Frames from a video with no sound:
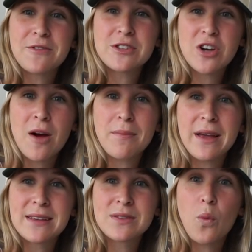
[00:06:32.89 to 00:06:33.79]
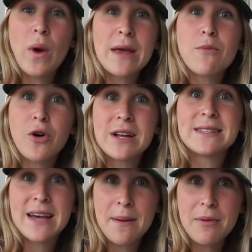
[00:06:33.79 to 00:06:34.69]
different topics way
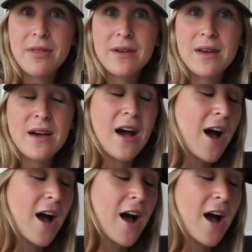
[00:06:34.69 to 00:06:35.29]
more in depth.